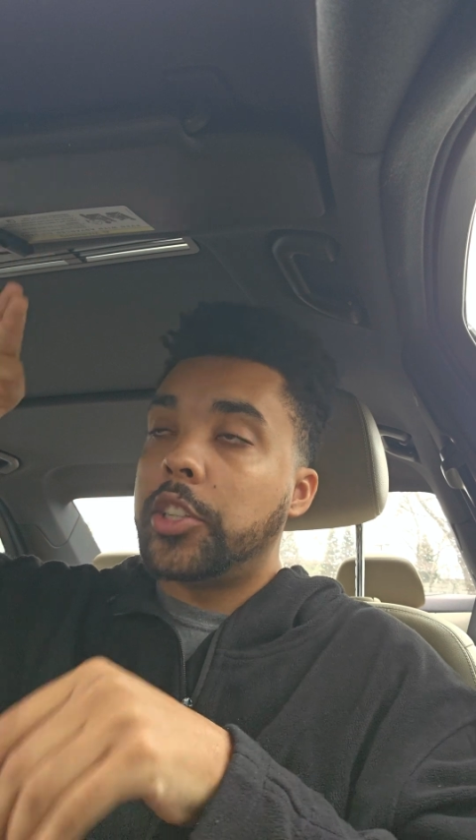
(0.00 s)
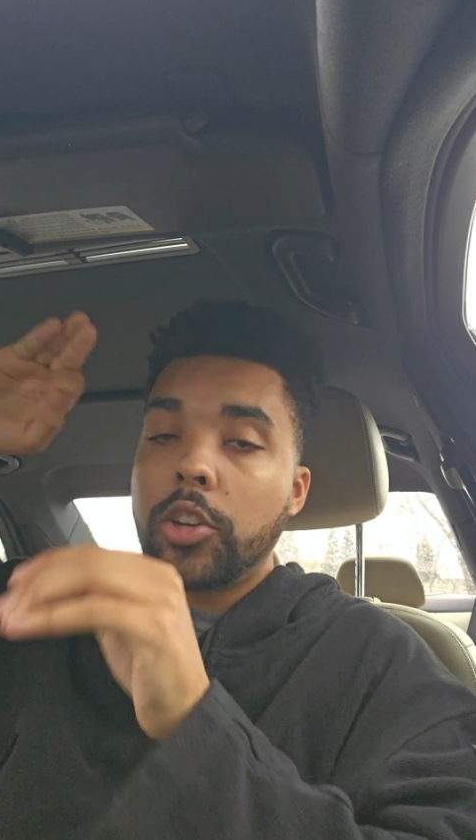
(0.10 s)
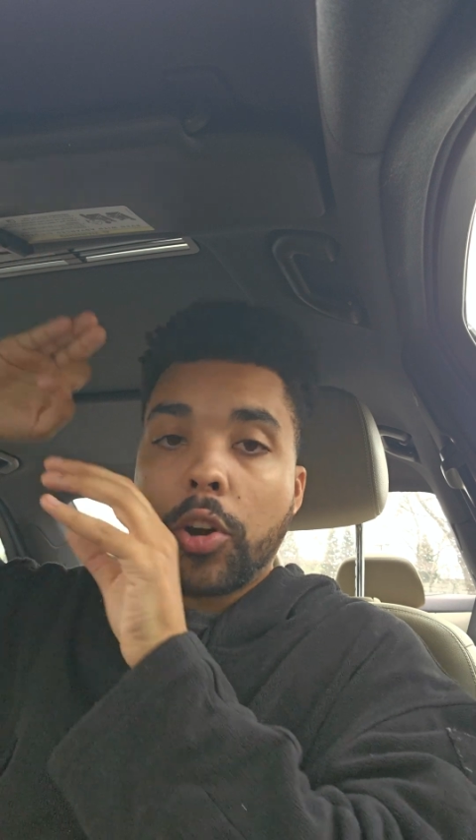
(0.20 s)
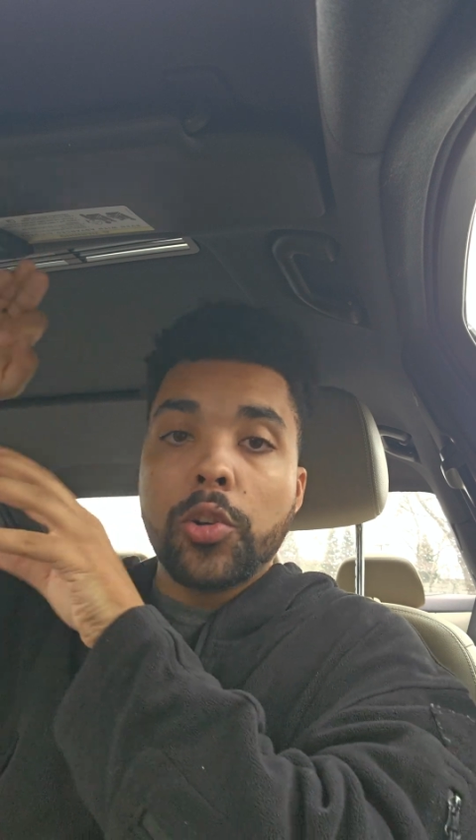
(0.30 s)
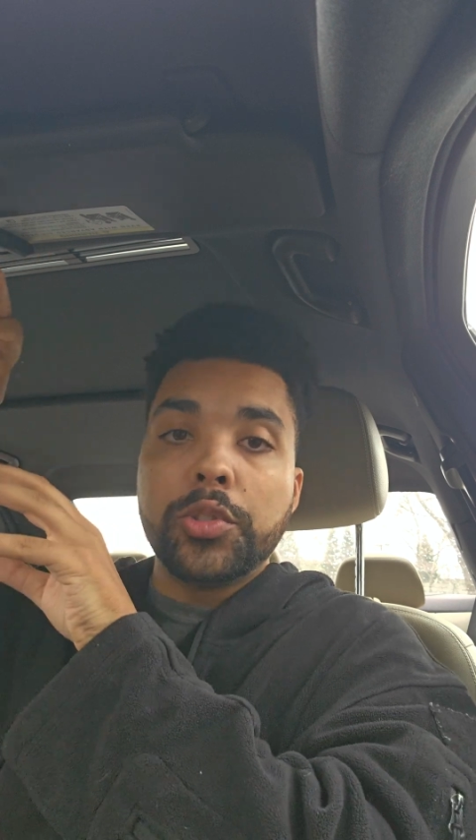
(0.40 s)
to
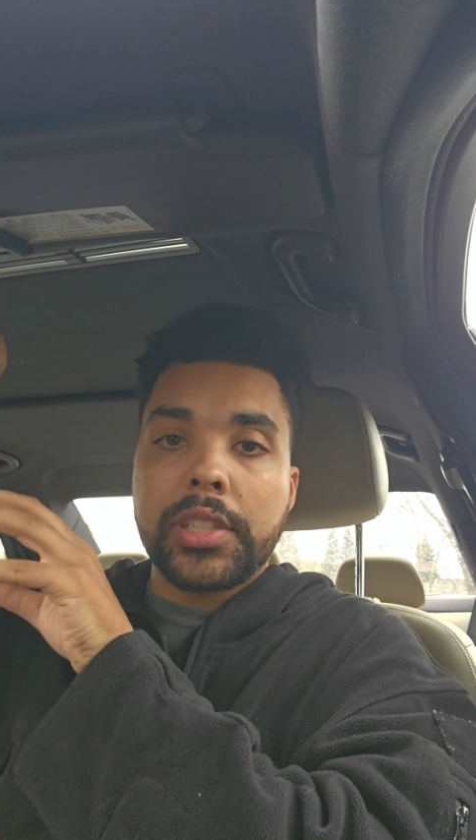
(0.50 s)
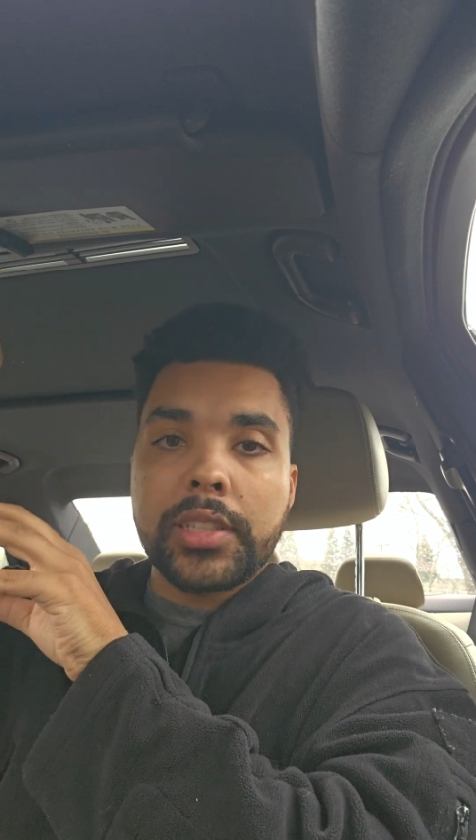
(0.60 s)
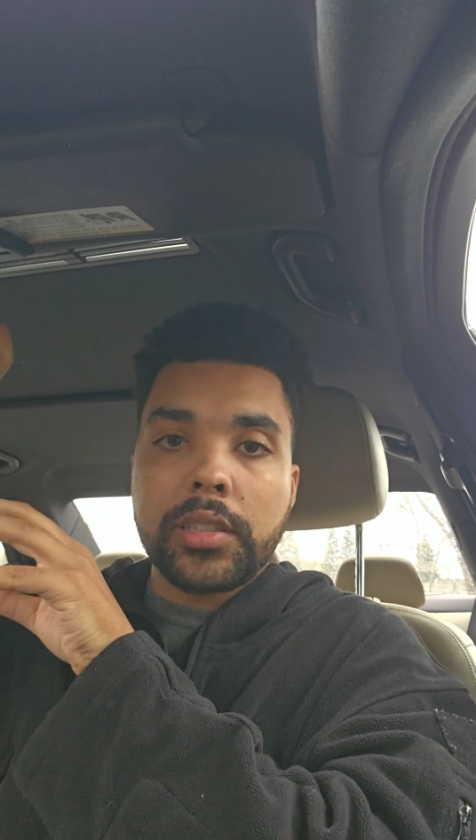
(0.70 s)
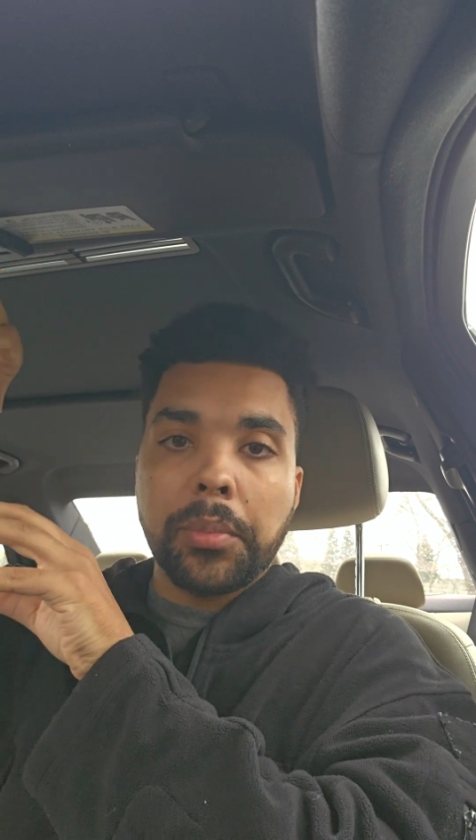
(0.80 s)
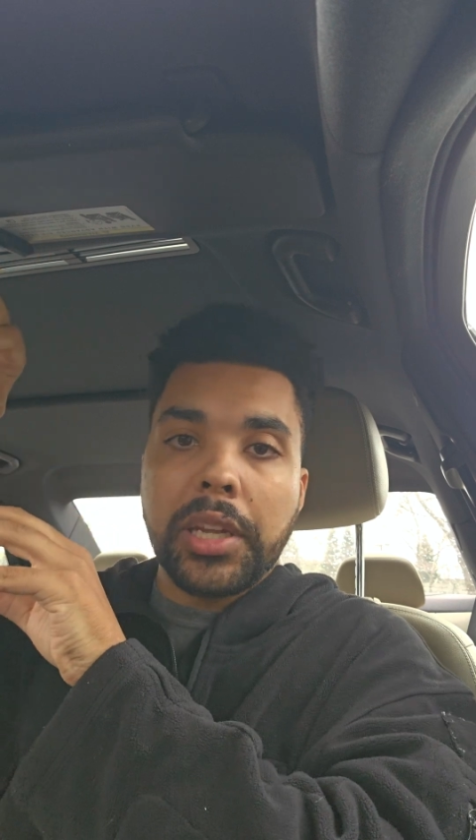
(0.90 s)
your own
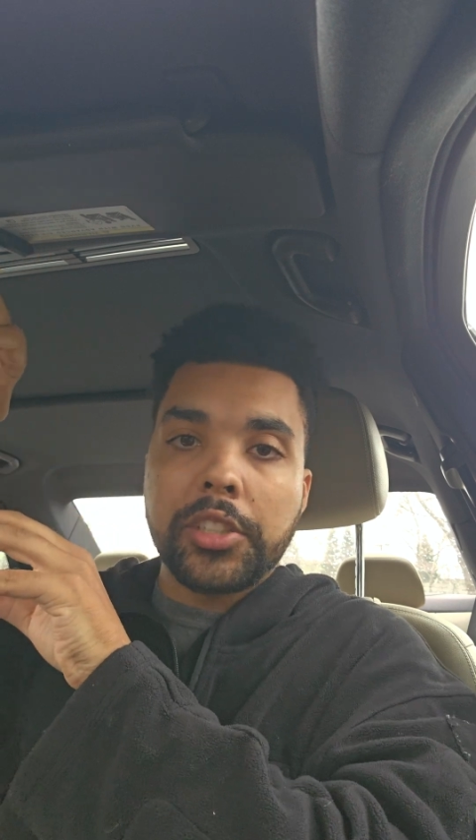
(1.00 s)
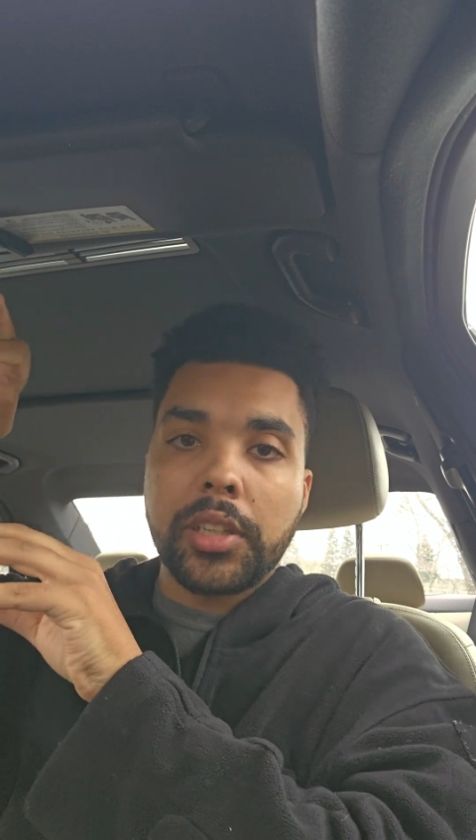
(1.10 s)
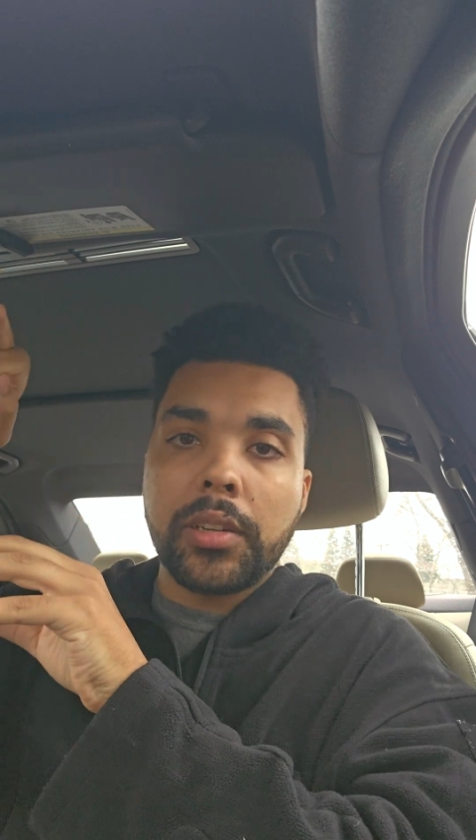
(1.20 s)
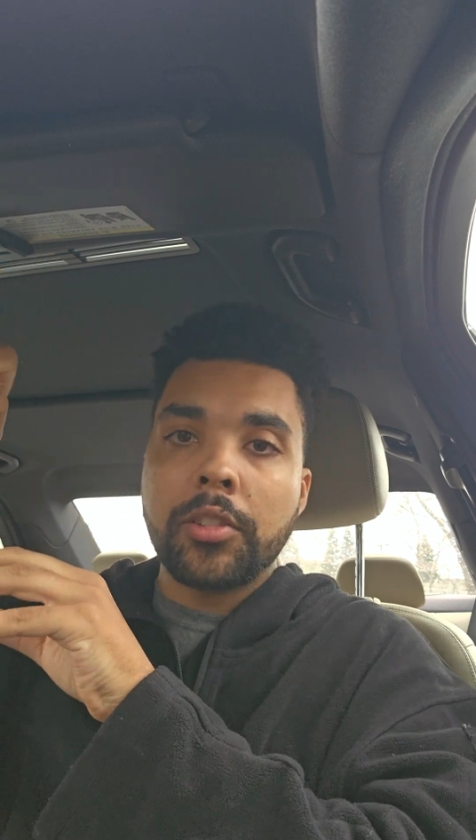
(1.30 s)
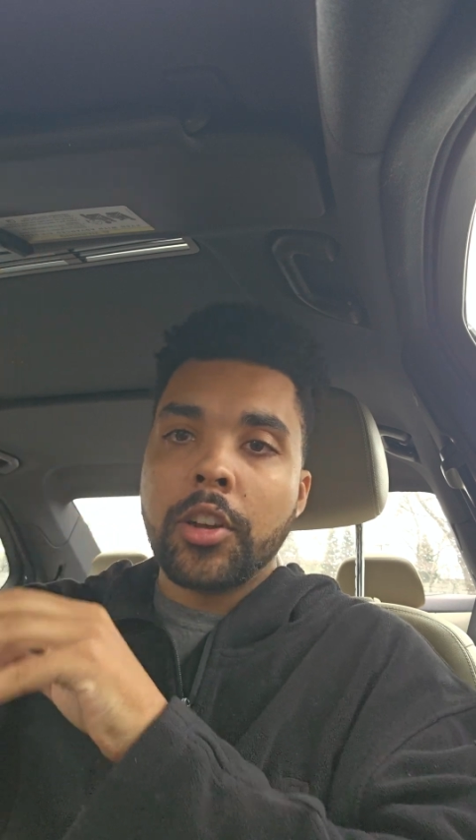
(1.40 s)
sixth
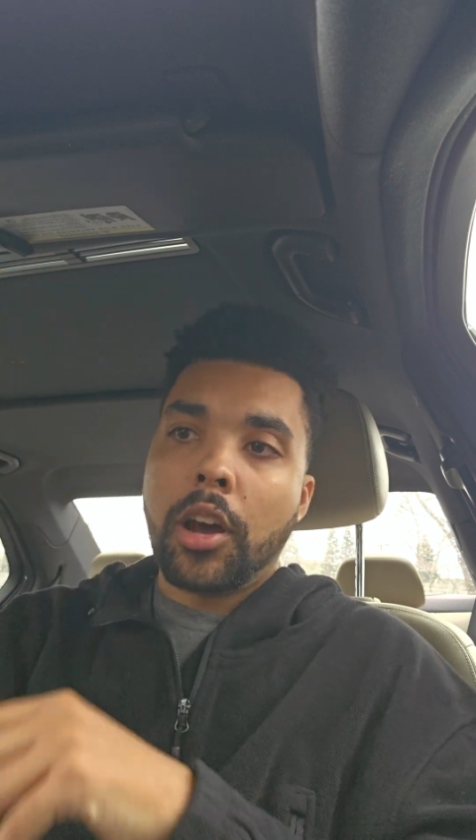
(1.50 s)
dimension,